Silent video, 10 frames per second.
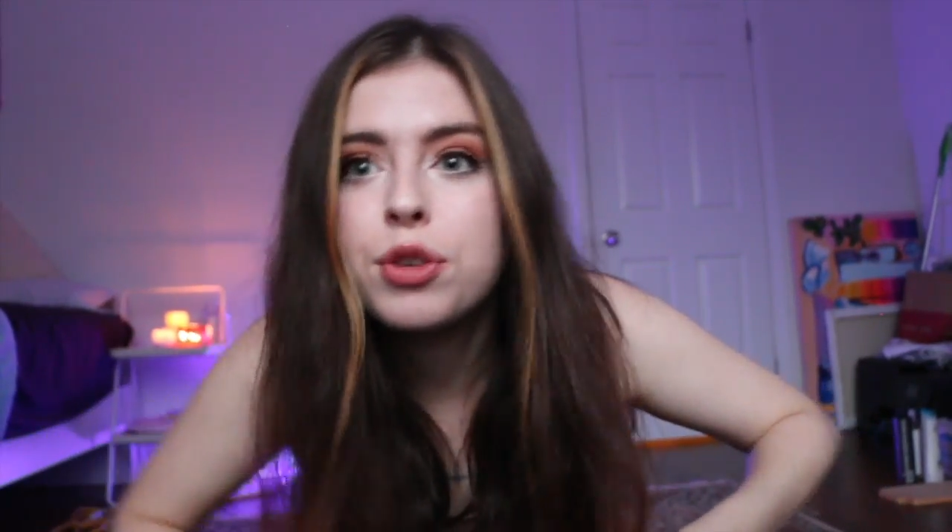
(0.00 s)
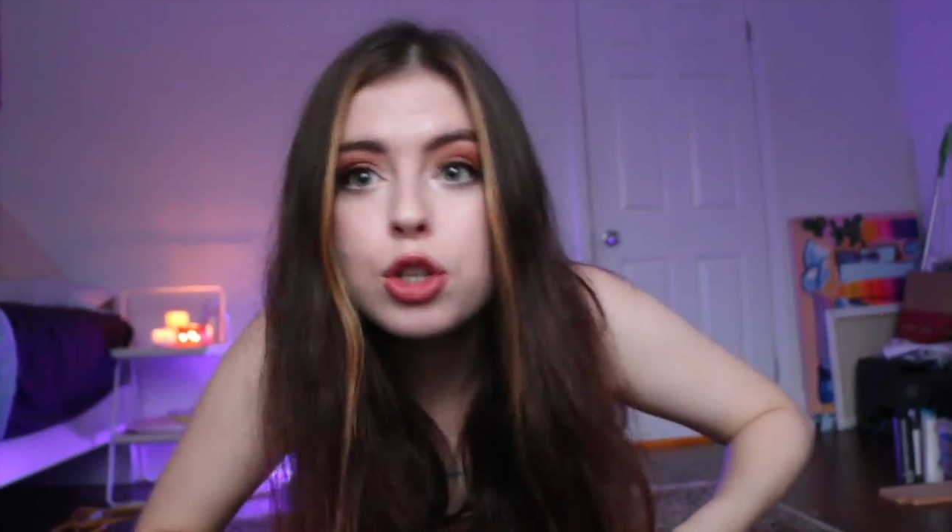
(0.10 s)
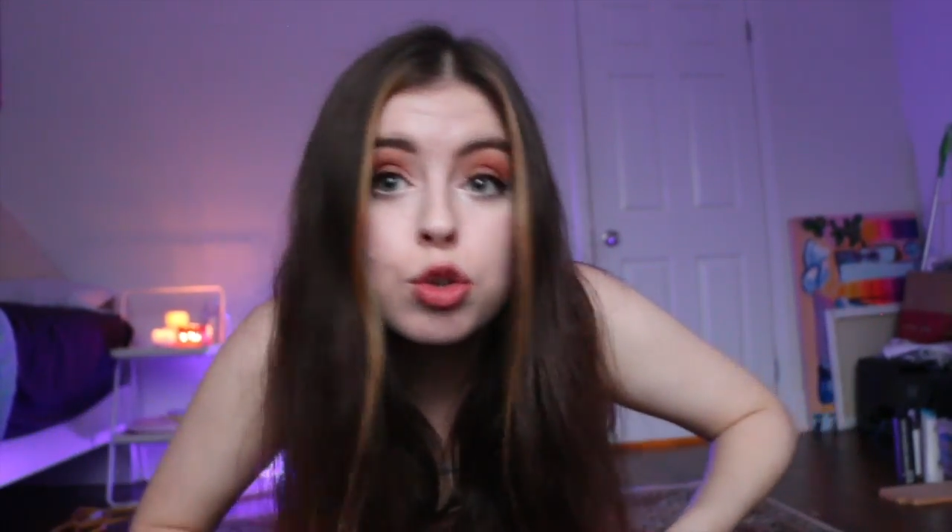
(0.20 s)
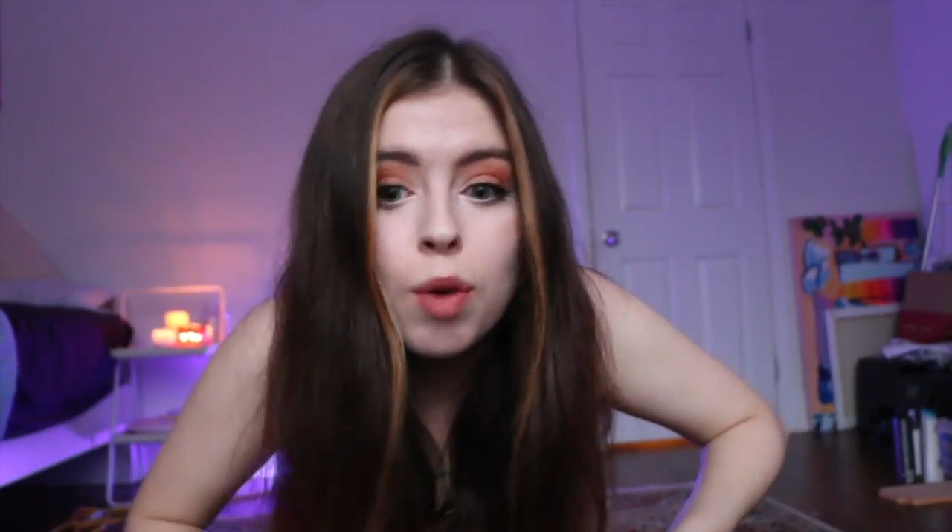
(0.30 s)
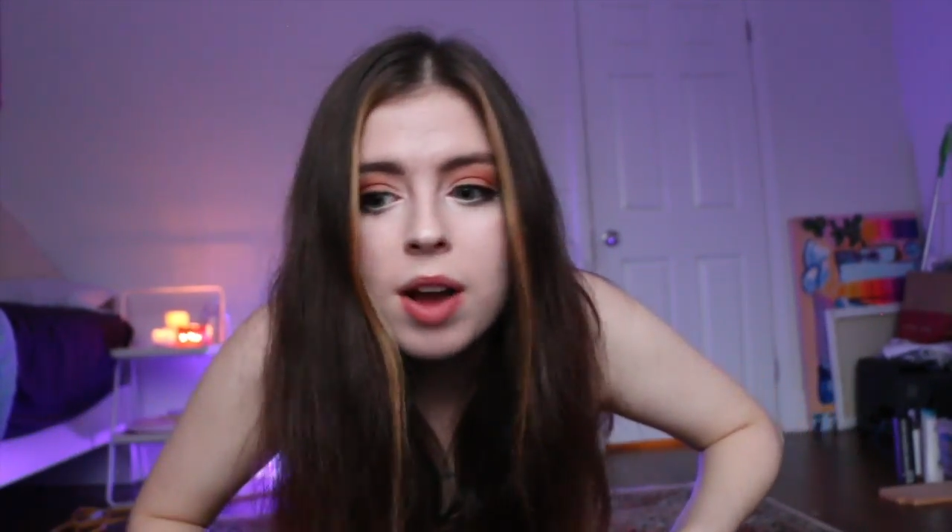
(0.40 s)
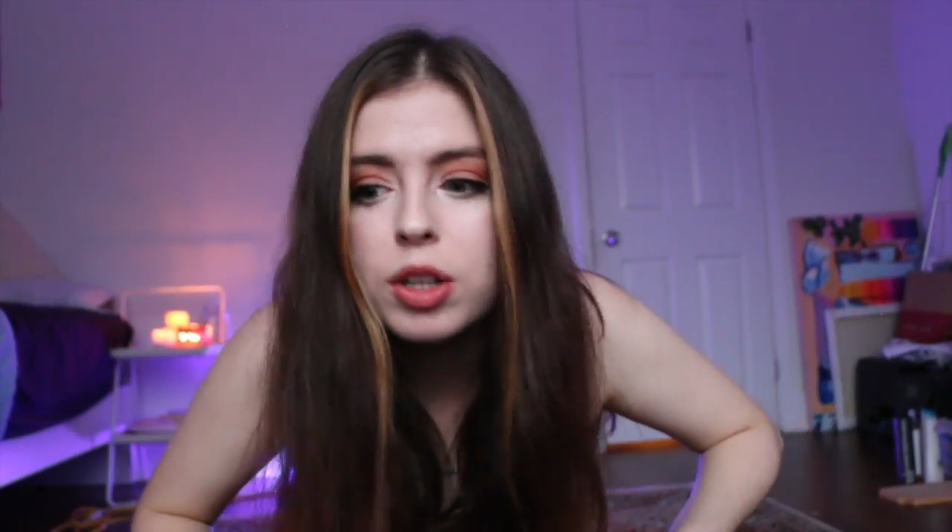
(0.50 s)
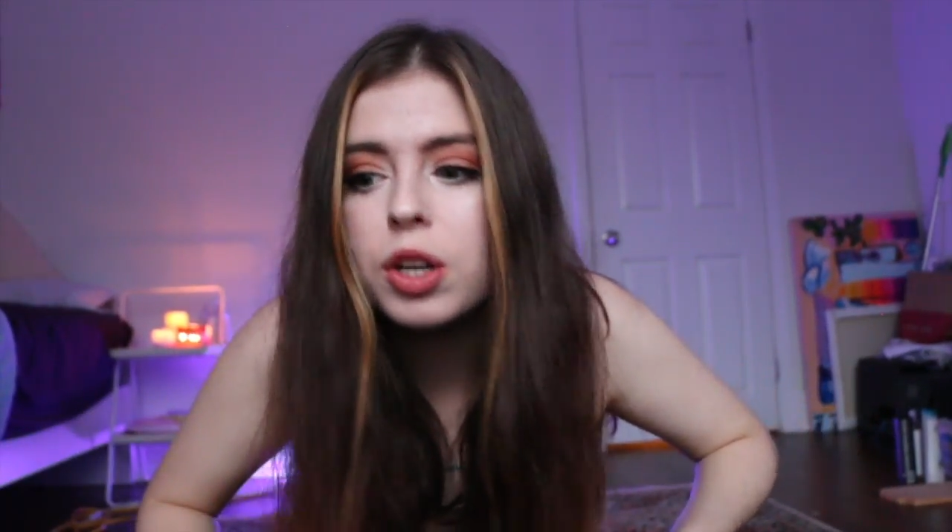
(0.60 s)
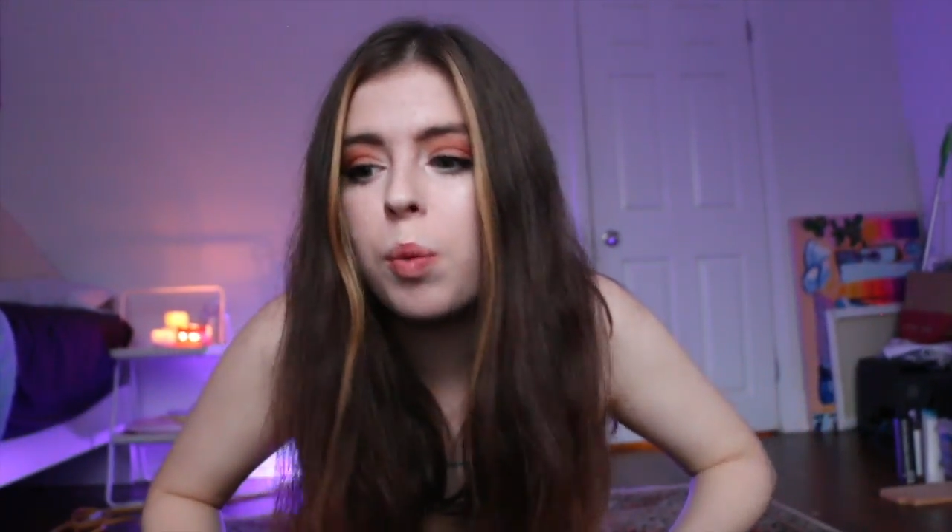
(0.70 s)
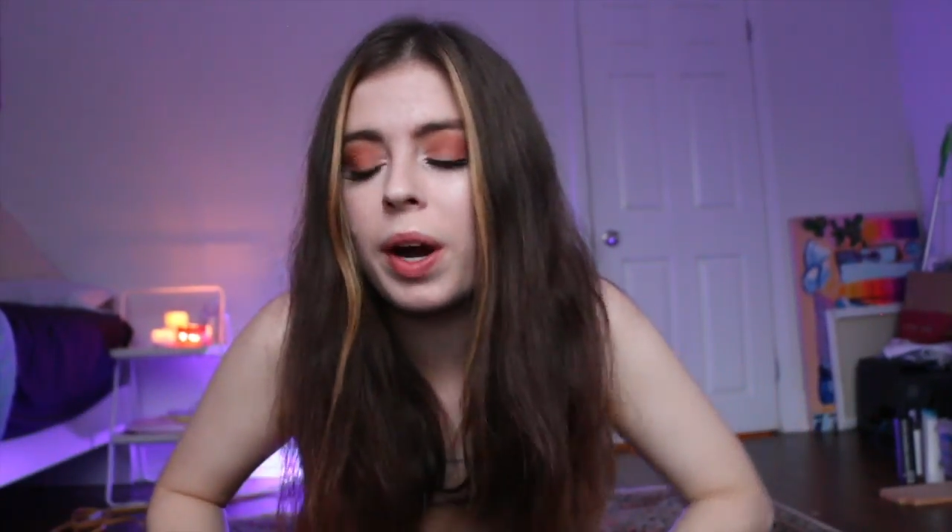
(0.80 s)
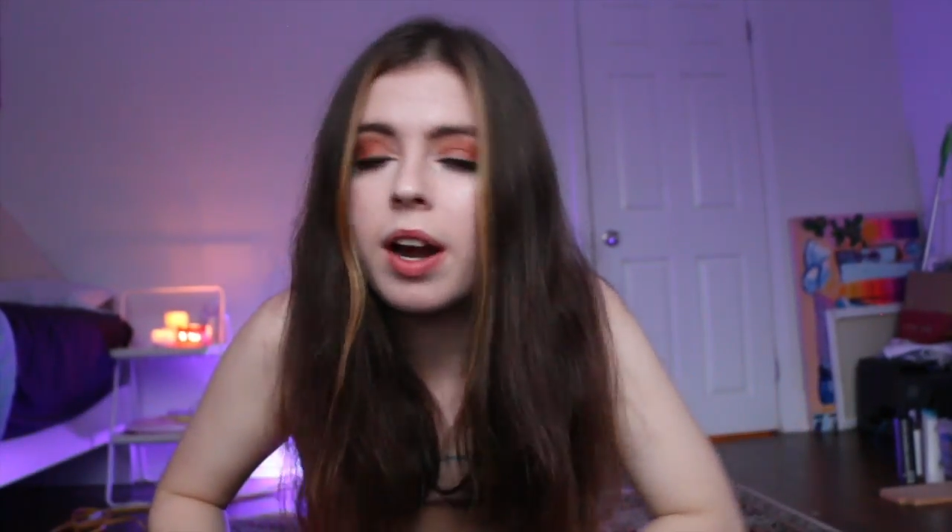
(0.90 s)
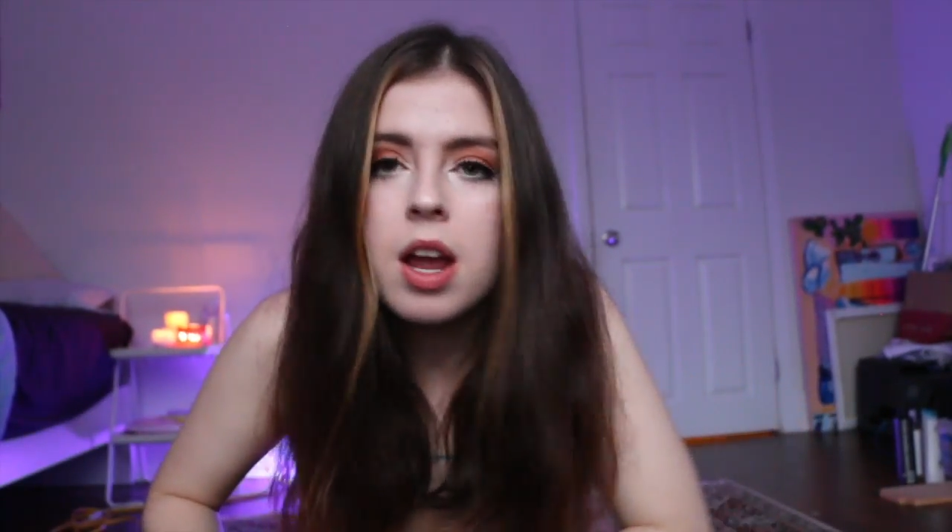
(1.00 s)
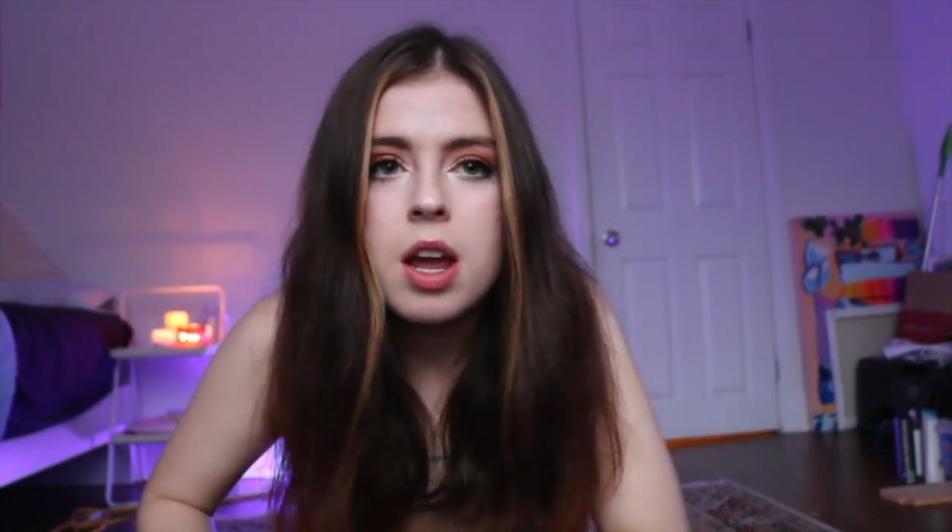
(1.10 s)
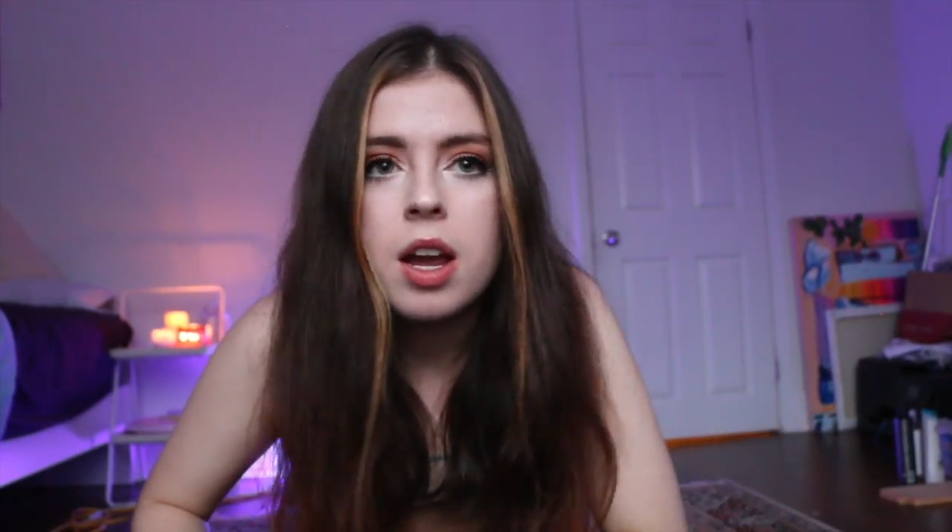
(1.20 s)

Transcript: struggle where